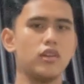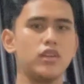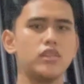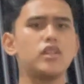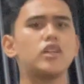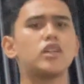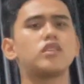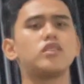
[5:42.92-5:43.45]

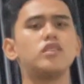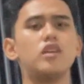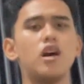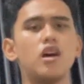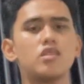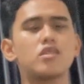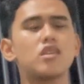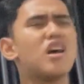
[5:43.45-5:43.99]
he
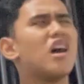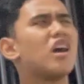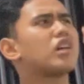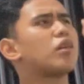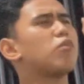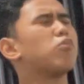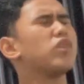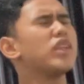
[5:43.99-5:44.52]
does a
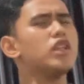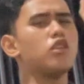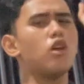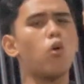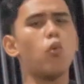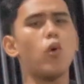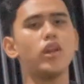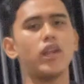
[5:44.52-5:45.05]
complete
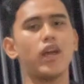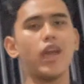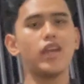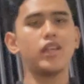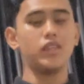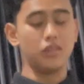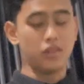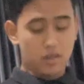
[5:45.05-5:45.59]

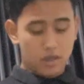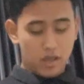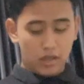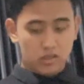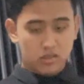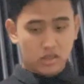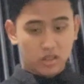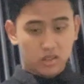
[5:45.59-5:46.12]
180
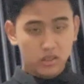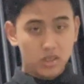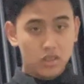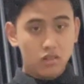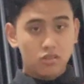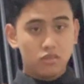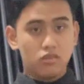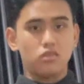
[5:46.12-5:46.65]
and
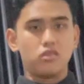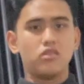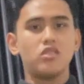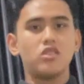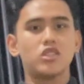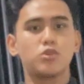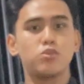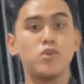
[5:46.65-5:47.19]
suddenly
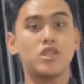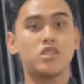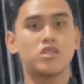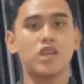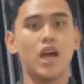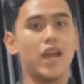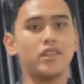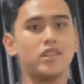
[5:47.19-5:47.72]
speaks
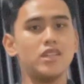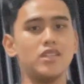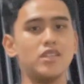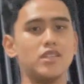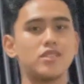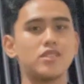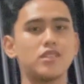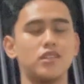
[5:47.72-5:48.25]

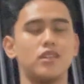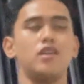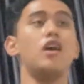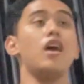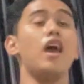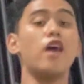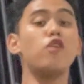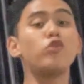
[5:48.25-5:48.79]
Chinese.
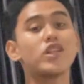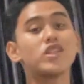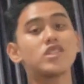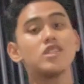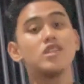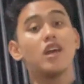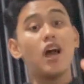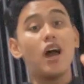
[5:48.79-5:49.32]
And you can
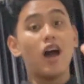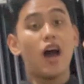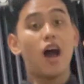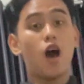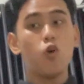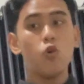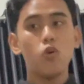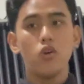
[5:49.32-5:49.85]
see
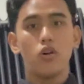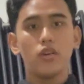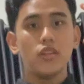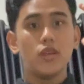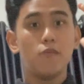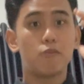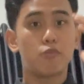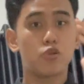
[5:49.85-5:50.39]
how
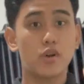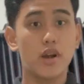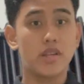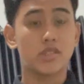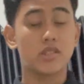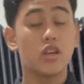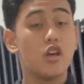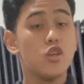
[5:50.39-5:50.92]

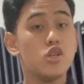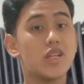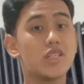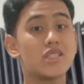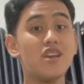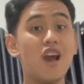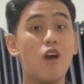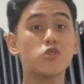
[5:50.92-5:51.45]
impressed, you can
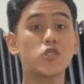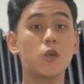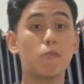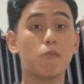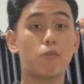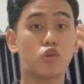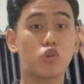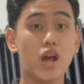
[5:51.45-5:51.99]
see how
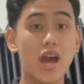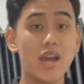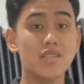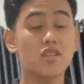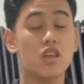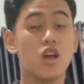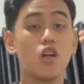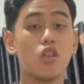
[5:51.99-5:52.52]

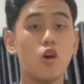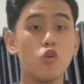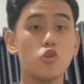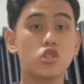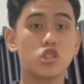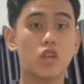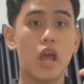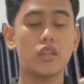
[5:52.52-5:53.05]
surprised
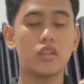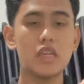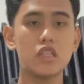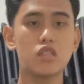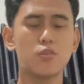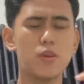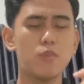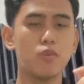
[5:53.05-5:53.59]
those
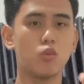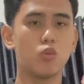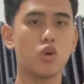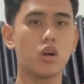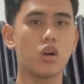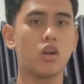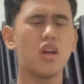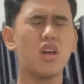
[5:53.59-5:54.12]
Chinese people
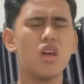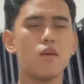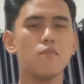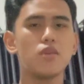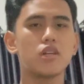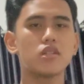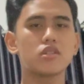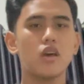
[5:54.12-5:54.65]
were.
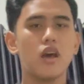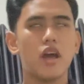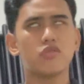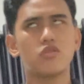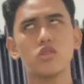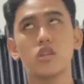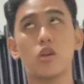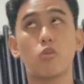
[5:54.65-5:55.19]
Because at
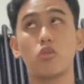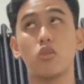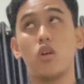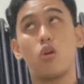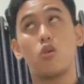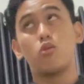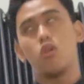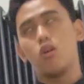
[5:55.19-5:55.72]
first they were
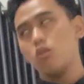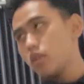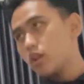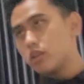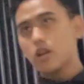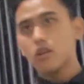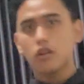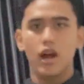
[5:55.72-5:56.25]
rolling
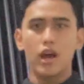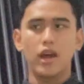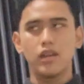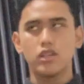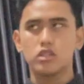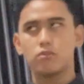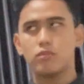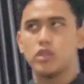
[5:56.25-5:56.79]
their
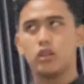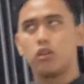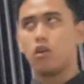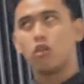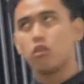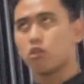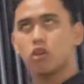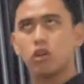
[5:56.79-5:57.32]
eyes, being
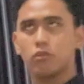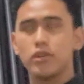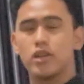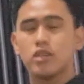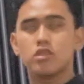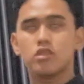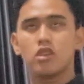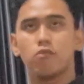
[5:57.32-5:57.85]
all grumpy
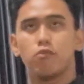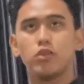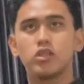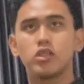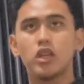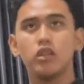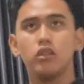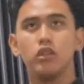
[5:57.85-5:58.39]
and stuff, but
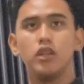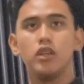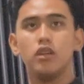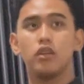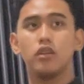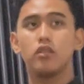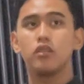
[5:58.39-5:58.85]
suddenly,